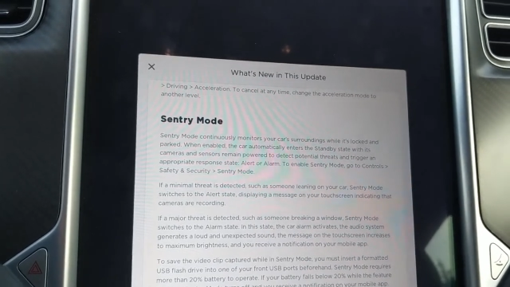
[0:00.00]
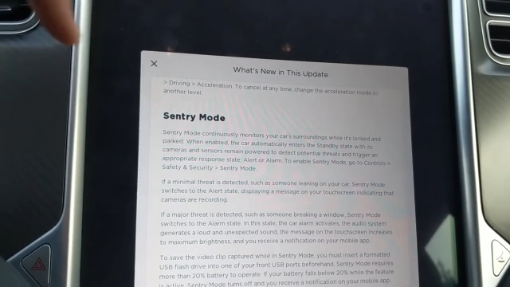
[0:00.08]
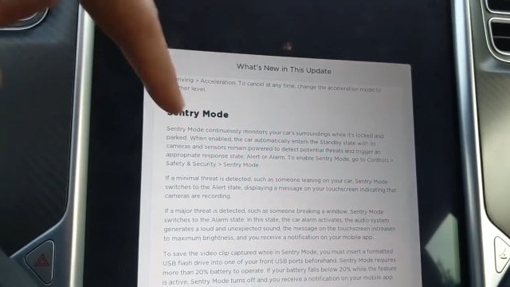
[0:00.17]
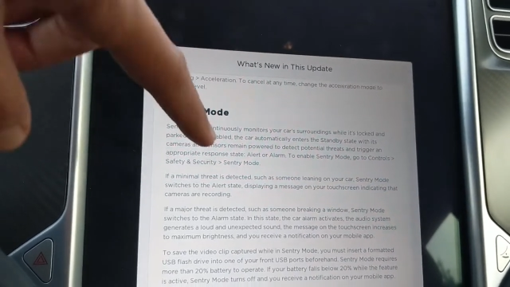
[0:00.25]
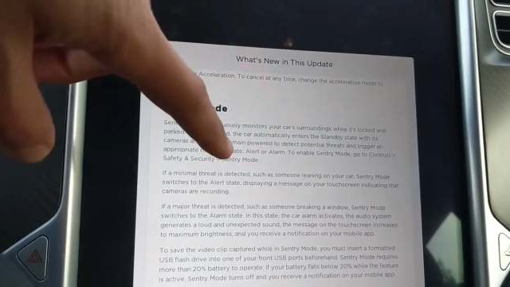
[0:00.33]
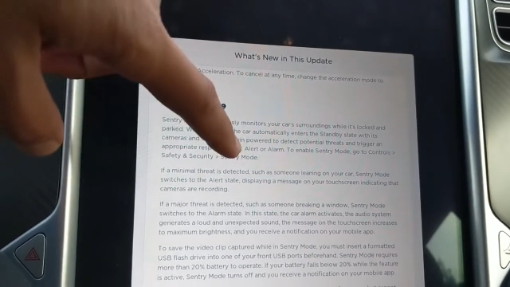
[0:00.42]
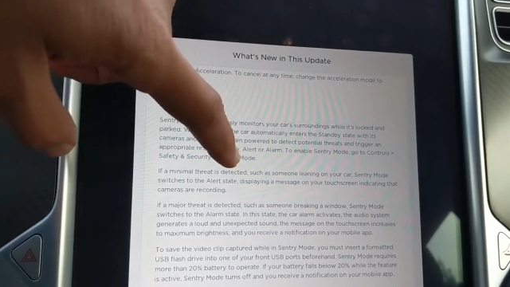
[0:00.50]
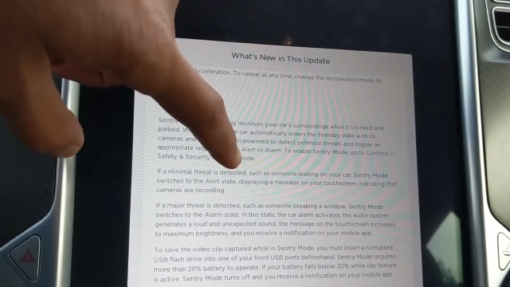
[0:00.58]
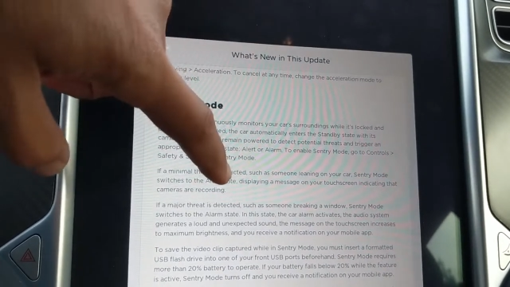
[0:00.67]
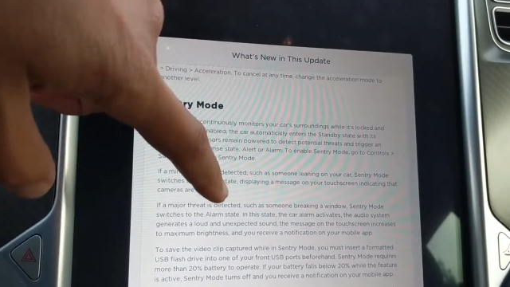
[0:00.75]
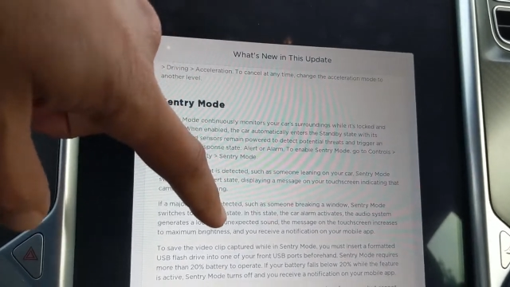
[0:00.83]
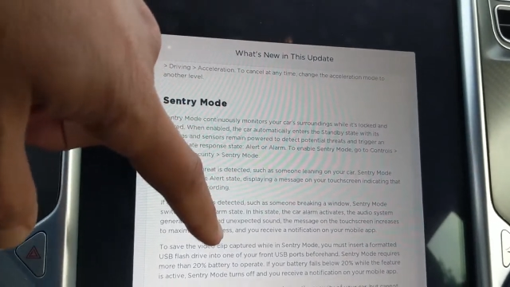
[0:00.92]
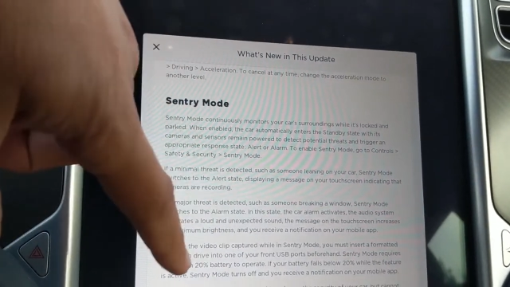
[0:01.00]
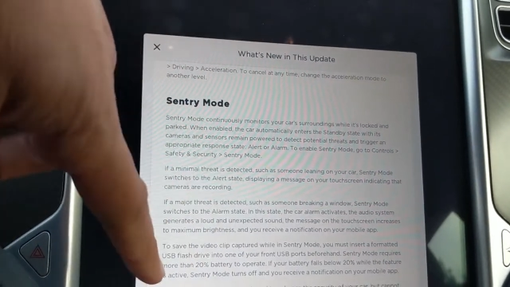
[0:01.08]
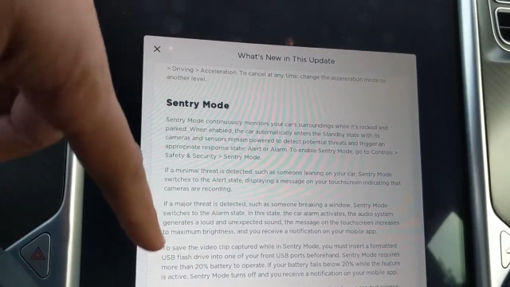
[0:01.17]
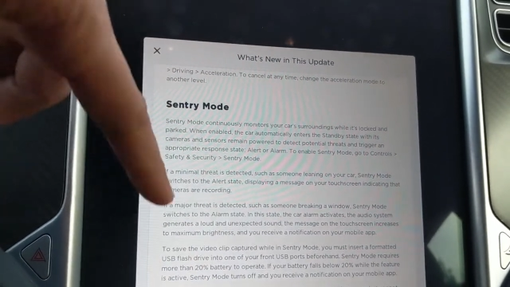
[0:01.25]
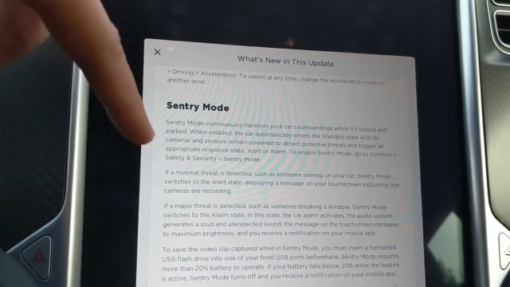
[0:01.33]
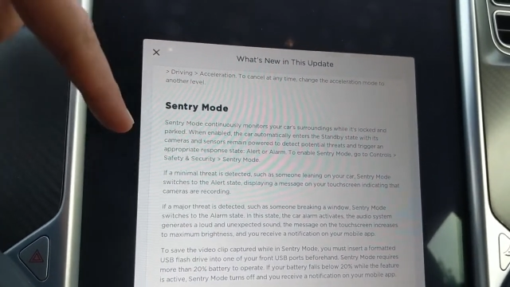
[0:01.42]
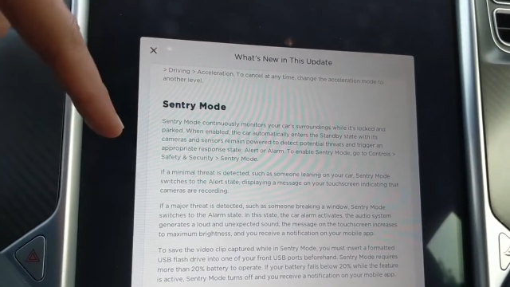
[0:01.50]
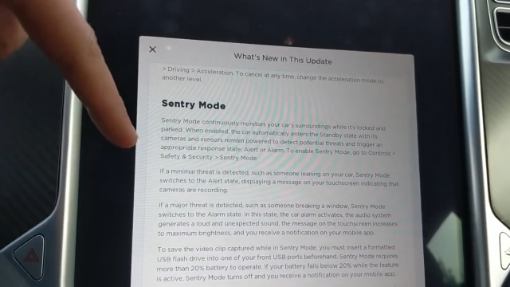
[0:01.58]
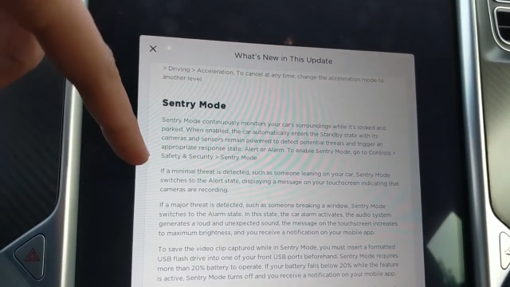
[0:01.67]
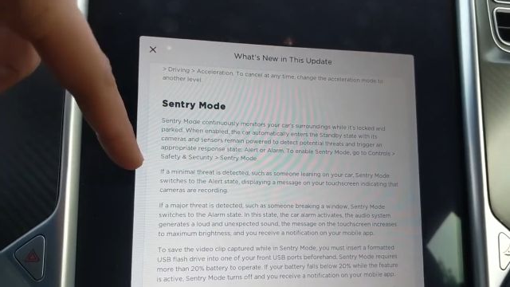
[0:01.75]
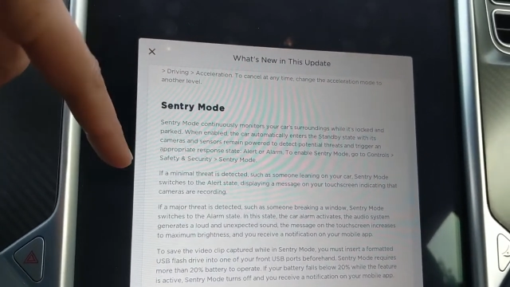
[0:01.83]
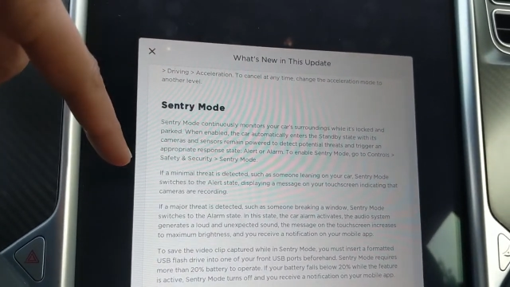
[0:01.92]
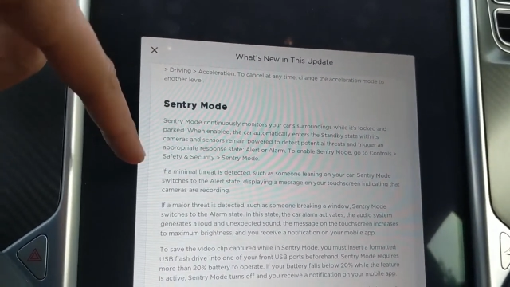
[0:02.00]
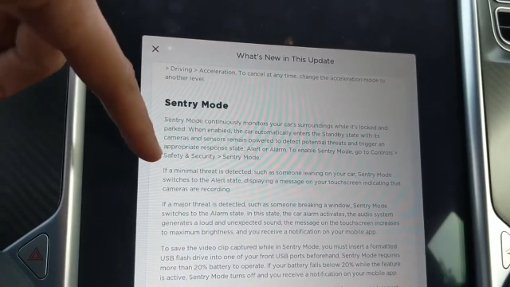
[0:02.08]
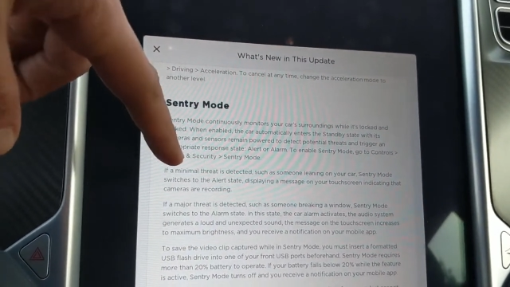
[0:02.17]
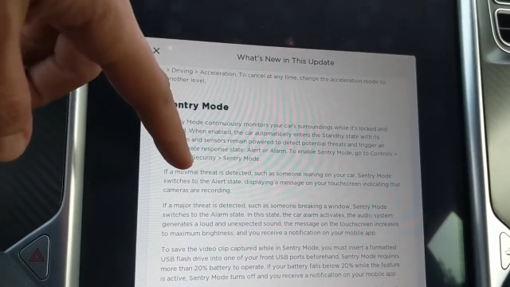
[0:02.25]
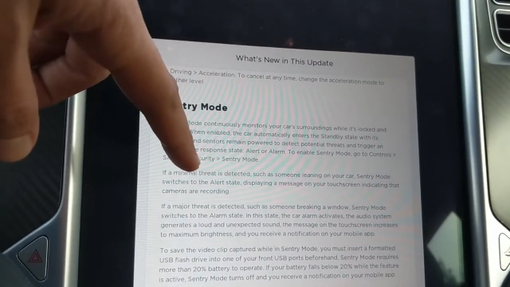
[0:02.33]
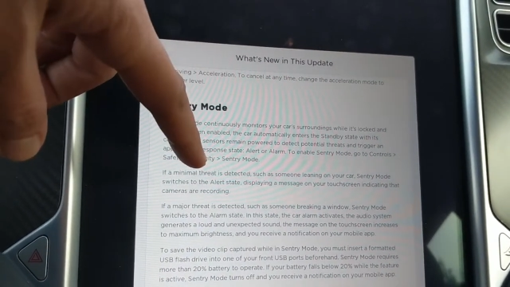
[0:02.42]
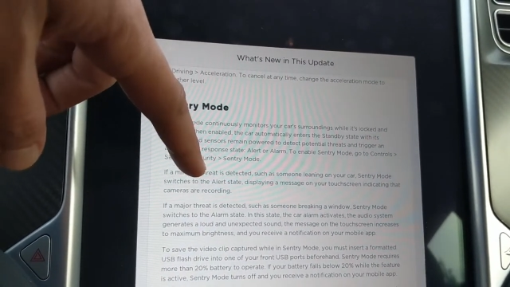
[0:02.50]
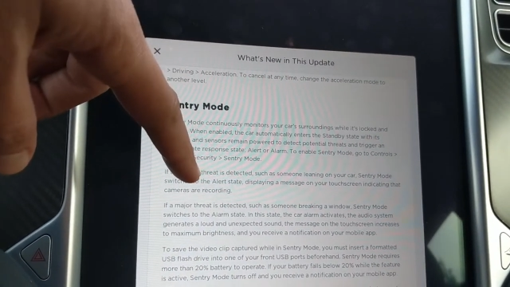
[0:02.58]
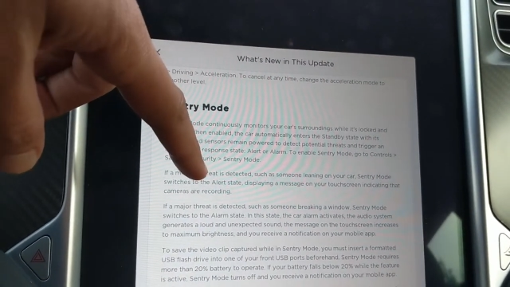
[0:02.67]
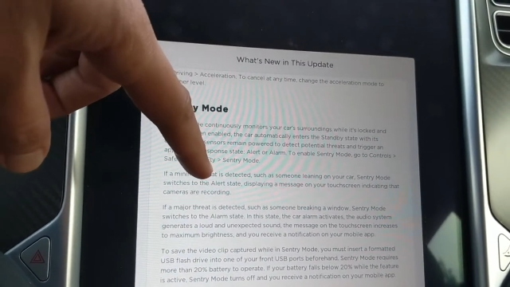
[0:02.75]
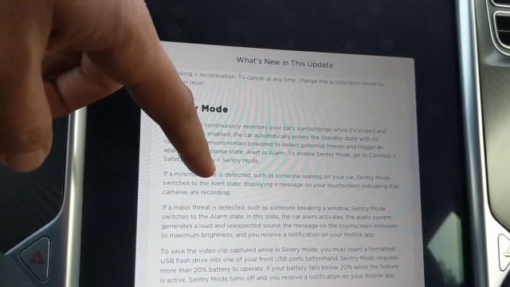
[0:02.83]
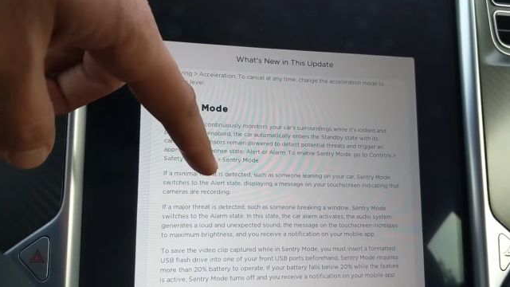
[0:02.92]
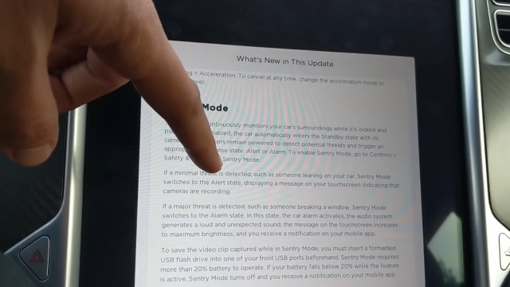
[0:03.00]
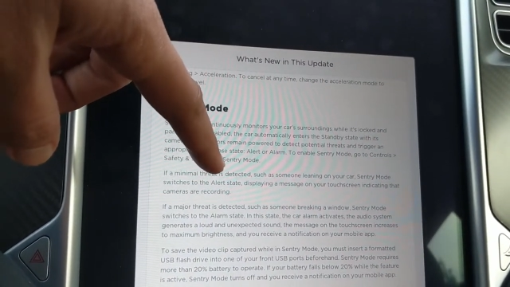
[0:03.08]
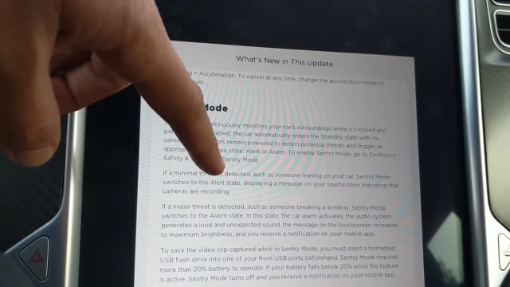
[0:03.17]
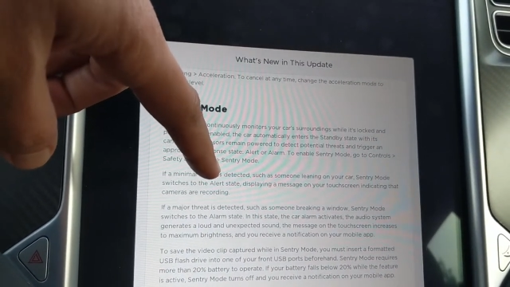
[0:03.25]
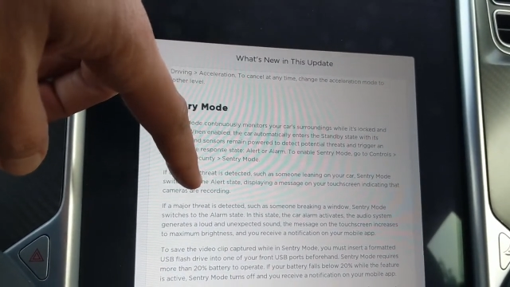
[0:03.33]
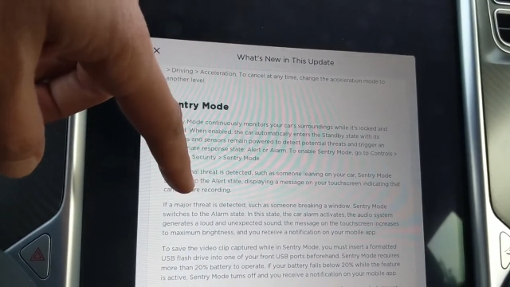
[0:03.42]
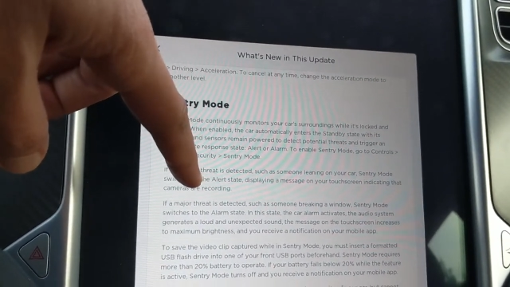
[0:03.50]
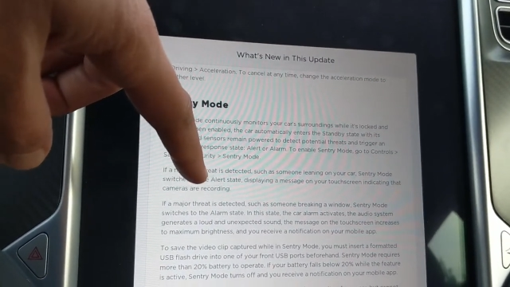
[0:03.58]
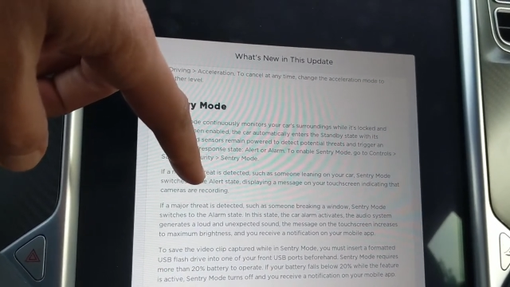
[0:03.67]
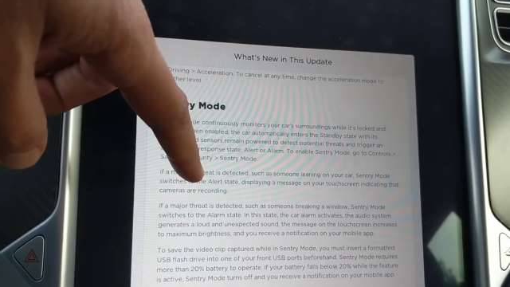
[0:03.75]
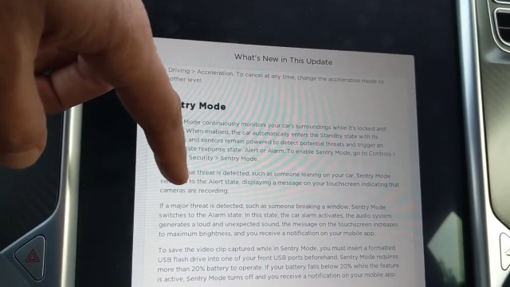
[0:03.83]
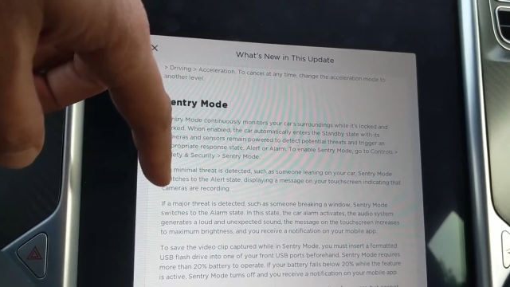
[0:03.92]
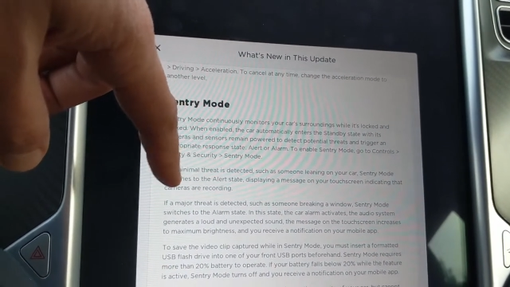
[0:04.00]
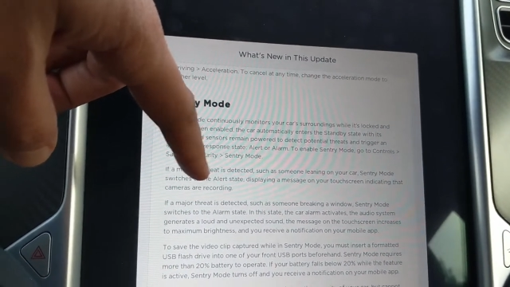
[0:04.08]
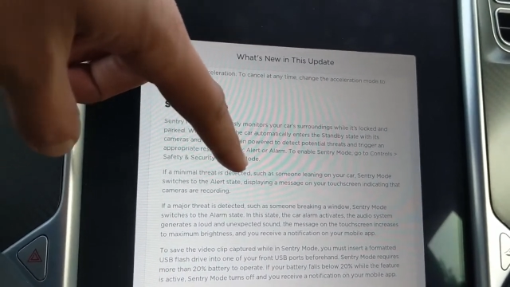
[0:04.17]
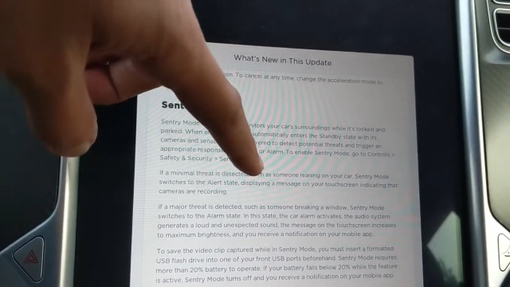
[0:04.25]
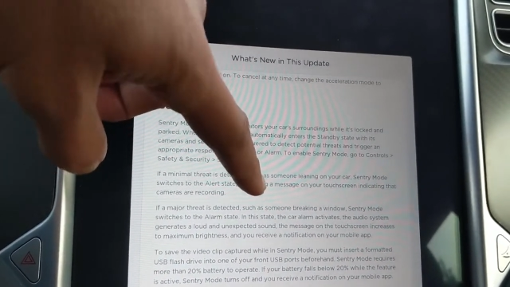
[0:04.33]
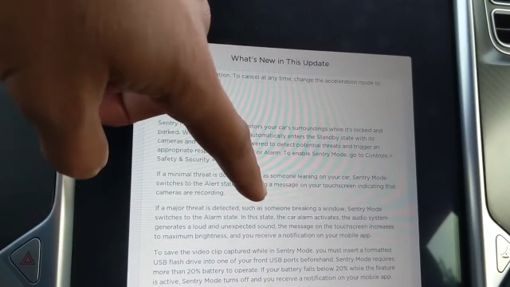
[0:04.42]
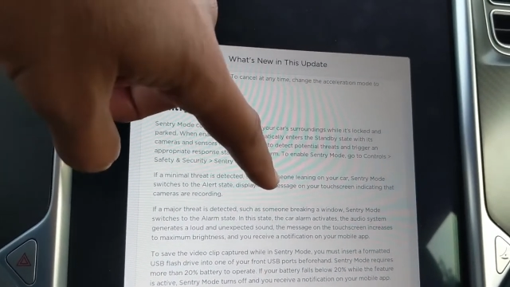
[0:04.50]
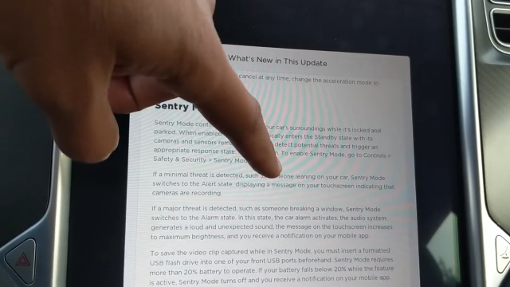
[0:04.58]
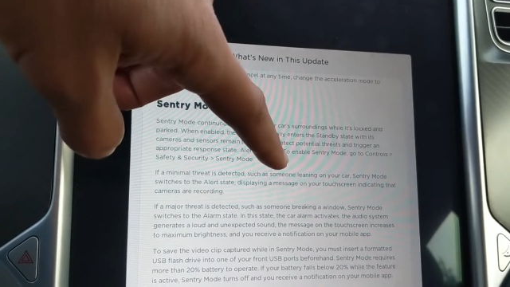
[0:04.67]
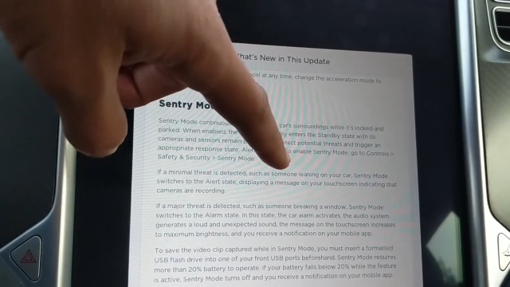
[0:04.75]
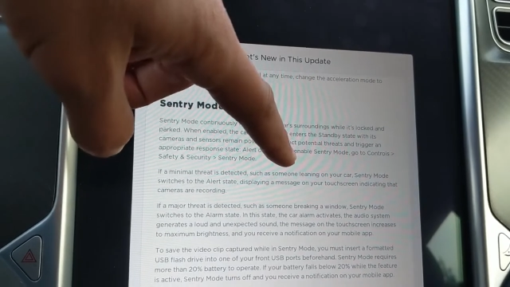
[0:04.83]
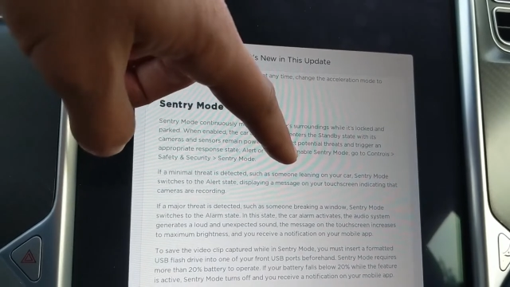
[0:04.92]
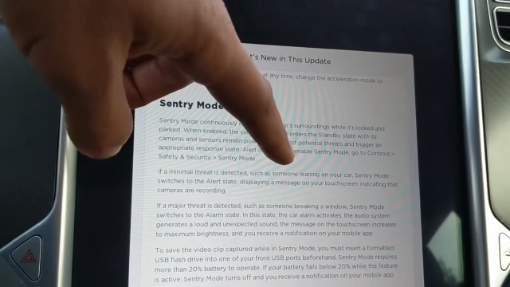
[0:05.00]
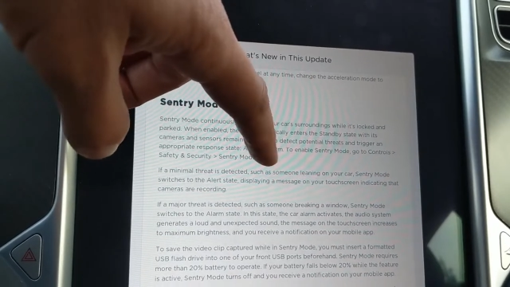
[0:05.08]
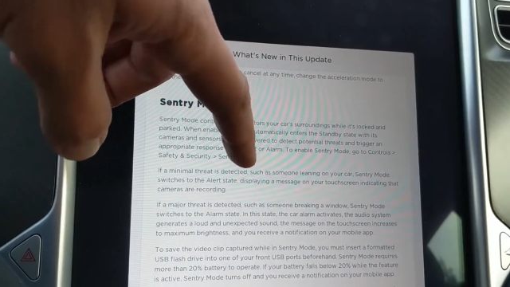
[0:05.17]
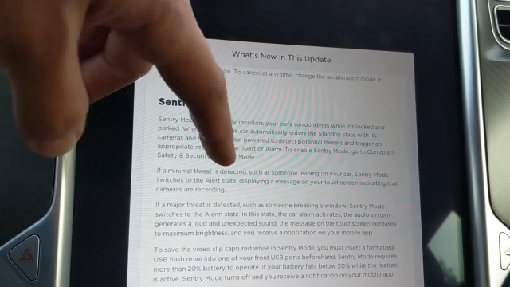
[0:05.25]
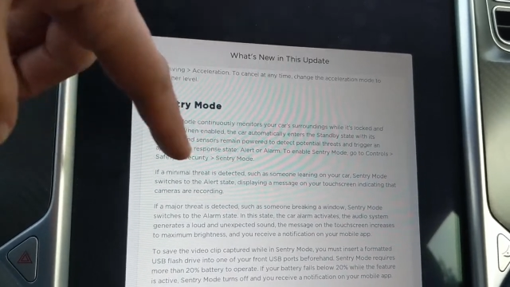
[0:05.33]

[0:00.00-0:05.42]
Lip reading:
Nobody's mouth can be seen.